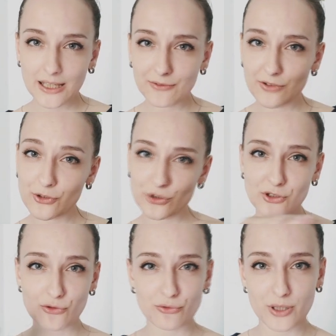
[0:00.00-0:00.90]
If the first
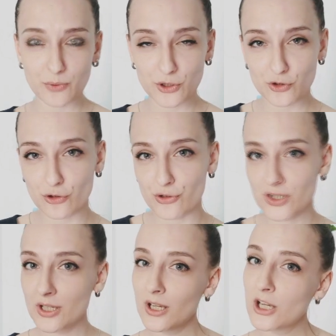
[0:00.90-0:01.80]
three
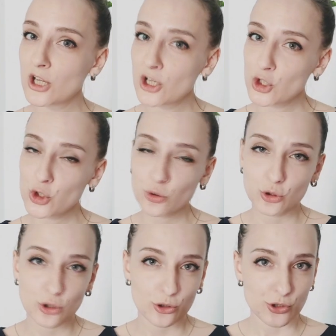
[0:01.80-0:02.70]
pictures should
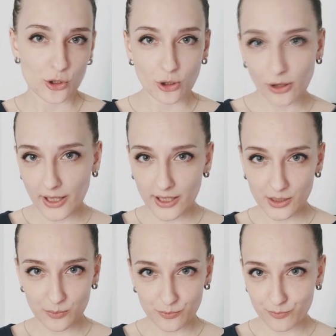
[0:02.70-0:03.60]
not call
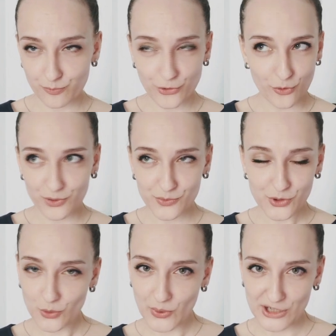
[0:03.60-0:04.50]
any
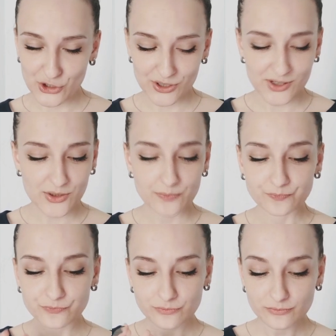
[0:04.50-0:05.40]
problems or questions,
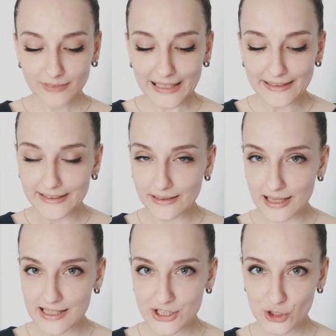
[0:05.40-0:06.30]
the
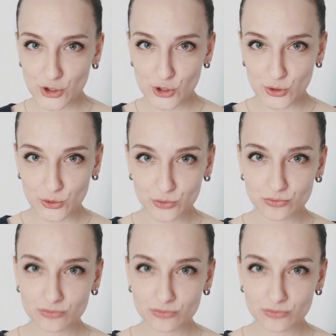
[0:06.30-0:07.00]
last two